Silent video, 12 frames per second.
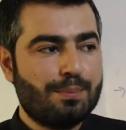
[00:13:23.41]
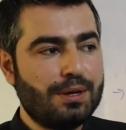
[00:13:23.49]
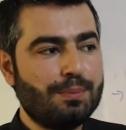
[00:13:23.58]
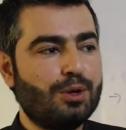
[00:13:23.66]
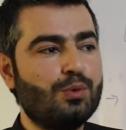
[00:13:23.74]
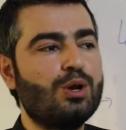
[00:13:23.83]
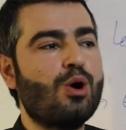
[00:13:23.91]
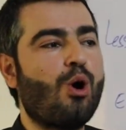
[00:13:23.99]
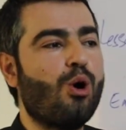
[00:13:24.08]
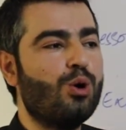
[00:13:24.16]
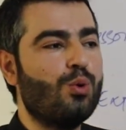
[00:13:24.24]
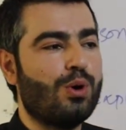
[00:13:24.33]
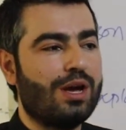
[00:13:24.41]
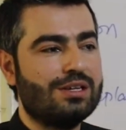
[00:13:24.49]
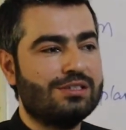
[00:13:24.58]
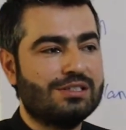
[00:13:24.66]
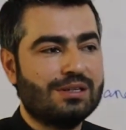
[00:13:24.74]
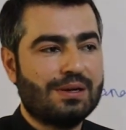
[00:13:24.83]
people will
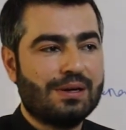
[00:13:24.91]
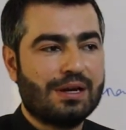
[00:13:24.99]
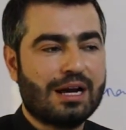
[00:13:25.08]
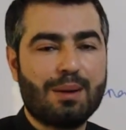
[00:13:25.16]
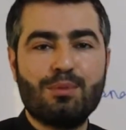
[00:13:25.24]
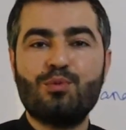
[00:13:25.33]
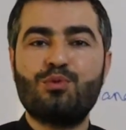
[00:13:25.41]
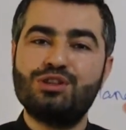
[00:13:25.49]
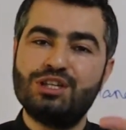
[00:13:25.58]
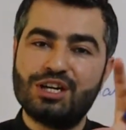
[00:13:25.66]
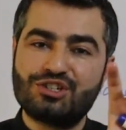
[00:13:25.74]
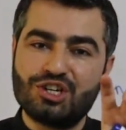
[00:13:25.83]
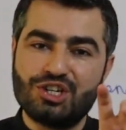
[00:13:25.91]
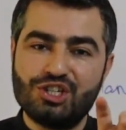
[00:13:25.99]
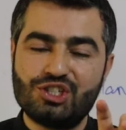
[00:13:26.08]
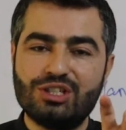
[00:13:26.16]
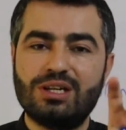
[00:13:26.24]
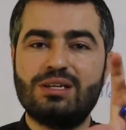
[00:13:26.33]
always come up with their
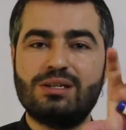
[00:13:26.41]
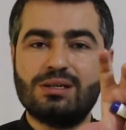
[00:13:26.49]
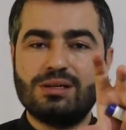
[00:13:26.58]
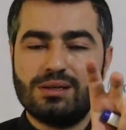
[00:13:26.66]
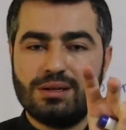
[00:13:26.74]
traditional